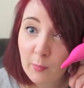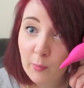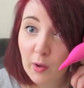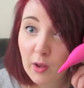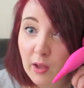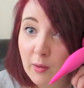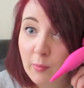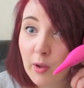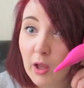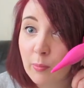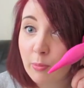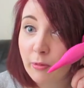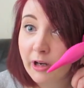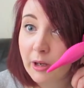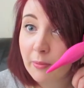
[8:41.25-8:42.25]
but
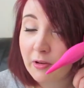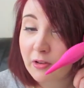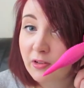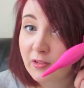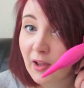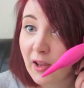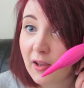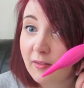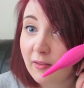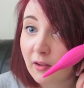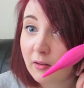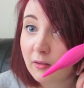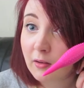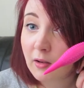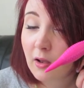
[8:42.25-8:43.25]
it pretty much stays
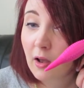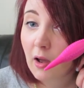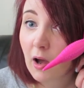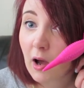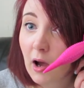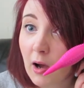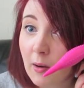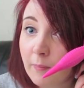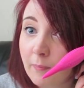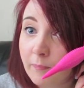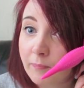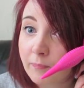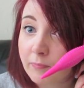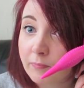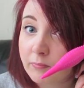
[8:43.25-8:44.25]
in
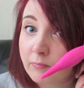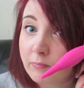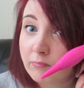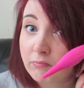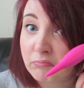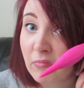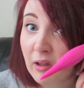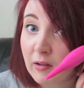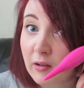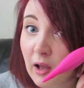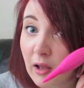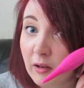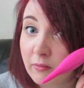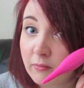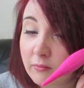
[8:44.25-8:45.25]
and
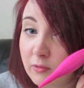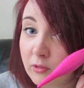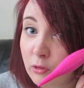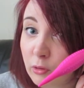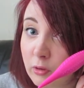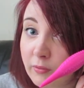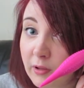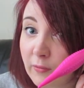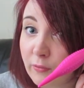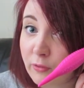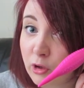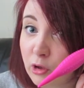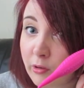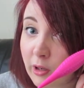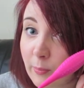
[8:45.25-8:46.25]
sort of
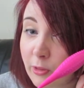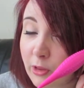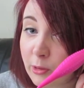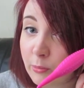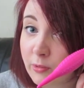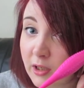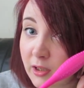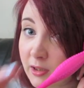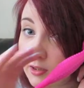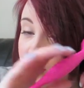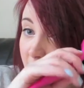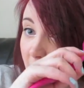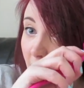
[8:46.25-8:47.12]
gives the grip that you need,